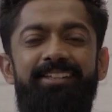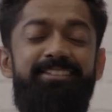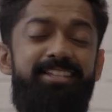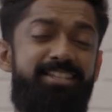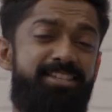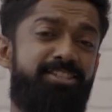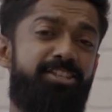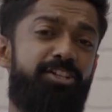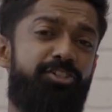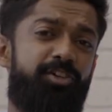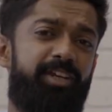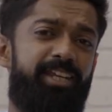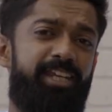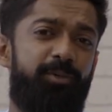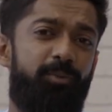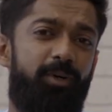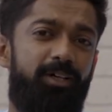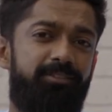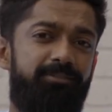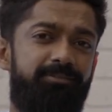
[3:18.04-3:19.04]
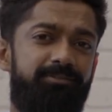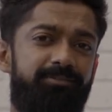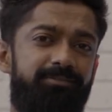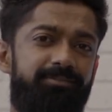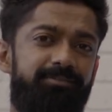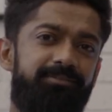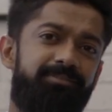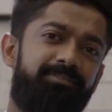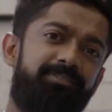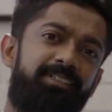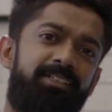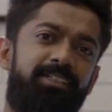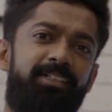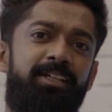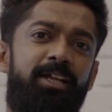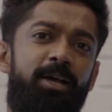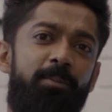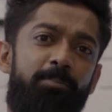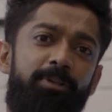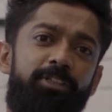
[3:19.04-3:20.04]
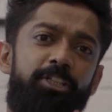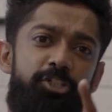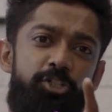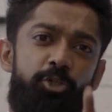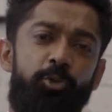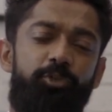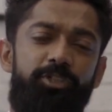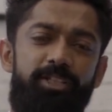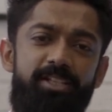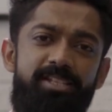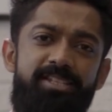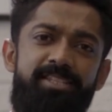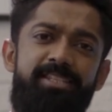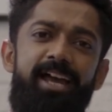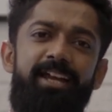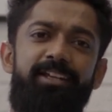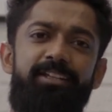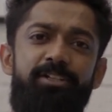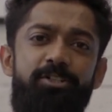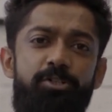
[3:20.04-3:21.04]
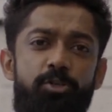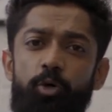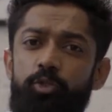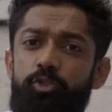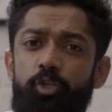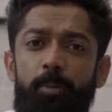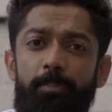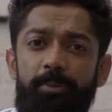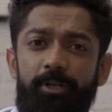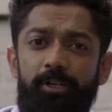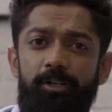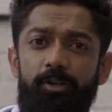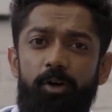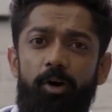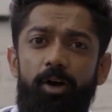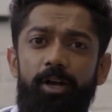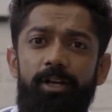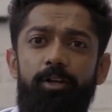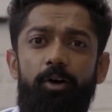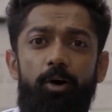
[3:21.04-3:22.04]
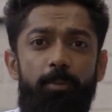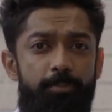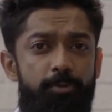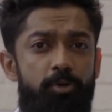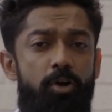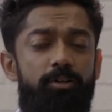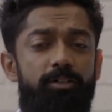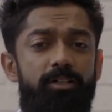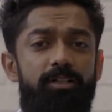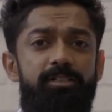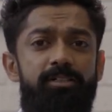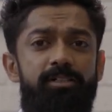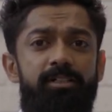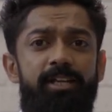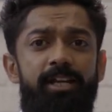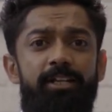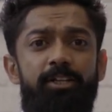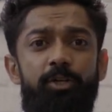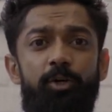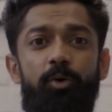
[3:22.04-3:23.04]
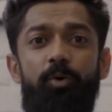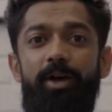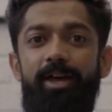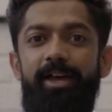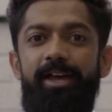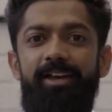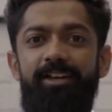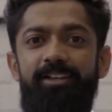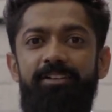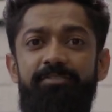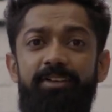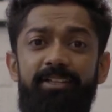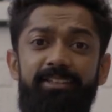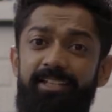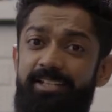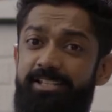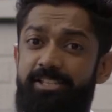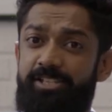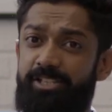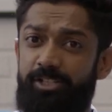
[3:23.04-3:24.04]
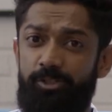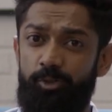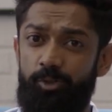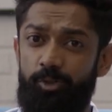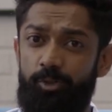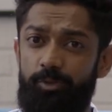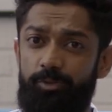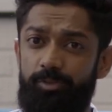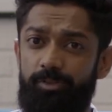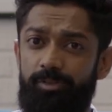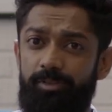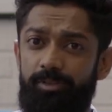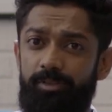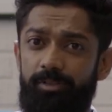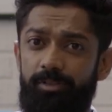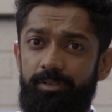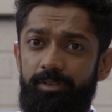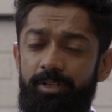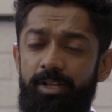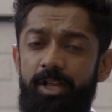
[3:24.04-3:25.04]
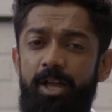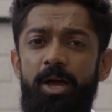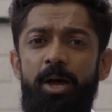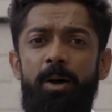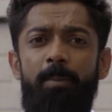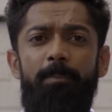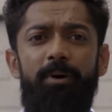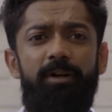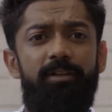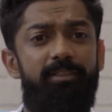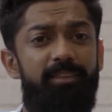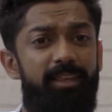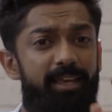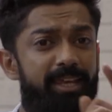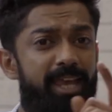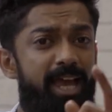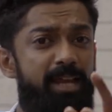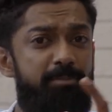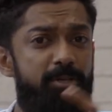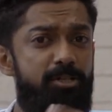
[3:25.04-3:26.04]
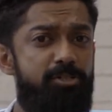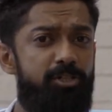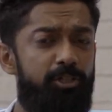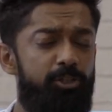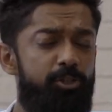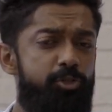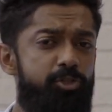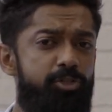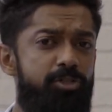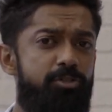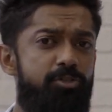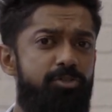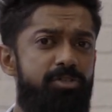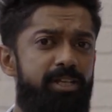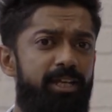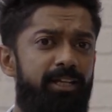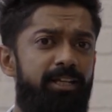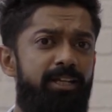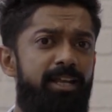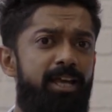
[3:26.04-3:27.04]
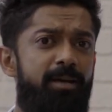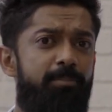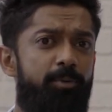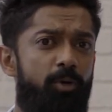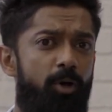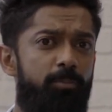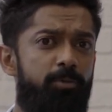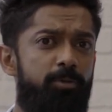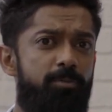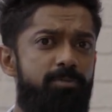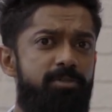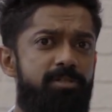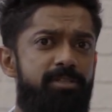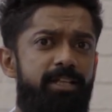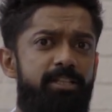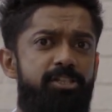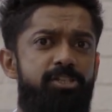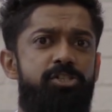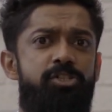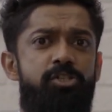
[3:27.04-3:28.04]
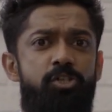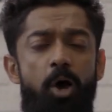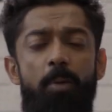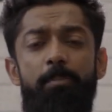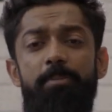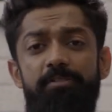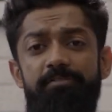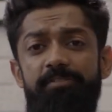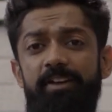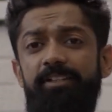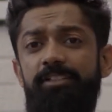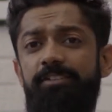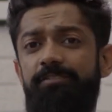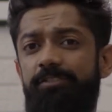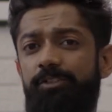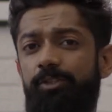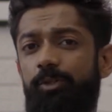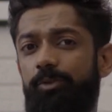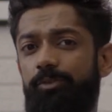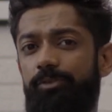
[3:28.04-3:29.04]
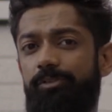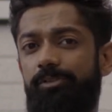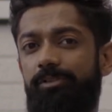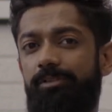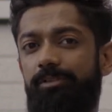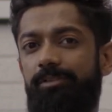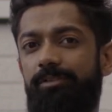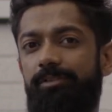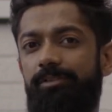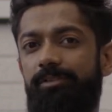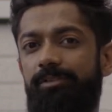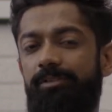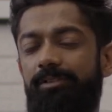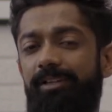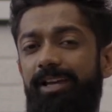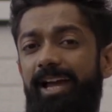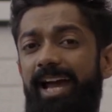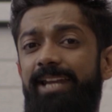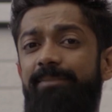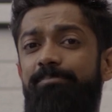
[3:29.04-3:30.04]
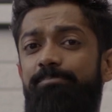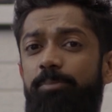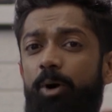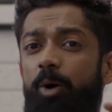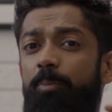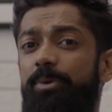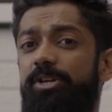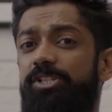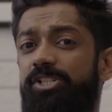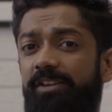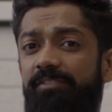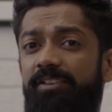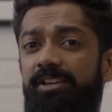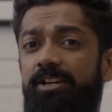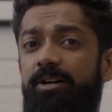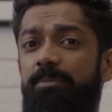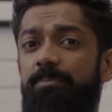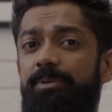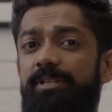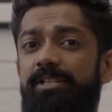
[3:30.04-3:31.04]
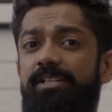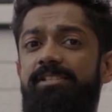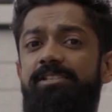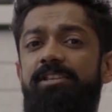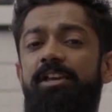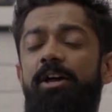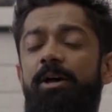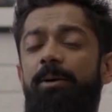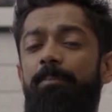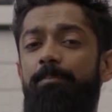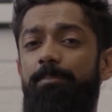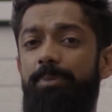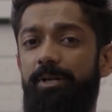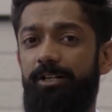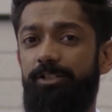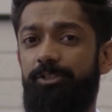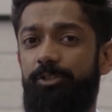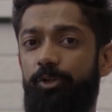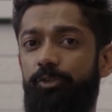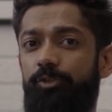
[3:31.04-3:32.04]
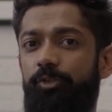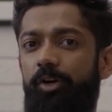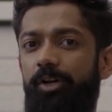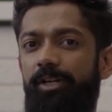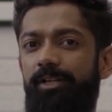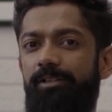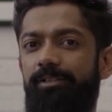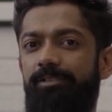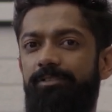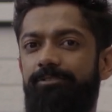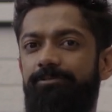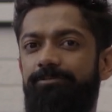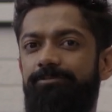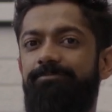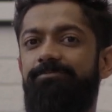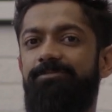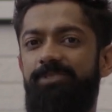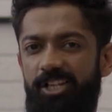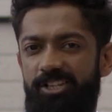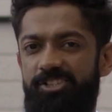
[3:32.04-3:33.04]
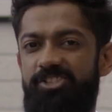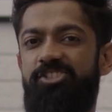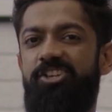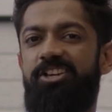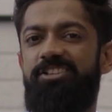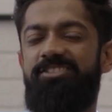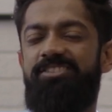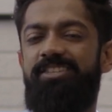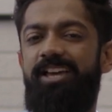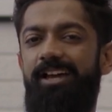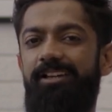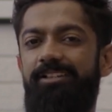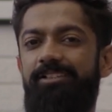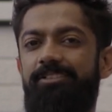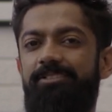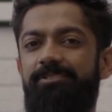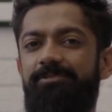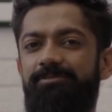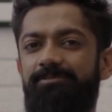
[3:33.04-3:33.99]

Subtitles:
This is a tricky one, but the truth is that no topical oil or product can grow hair where there is zero growth. But there can be a solution to skin and hair problems that stop effective growth. And Bombay Shaving Company's Beard Growth Oil does just that.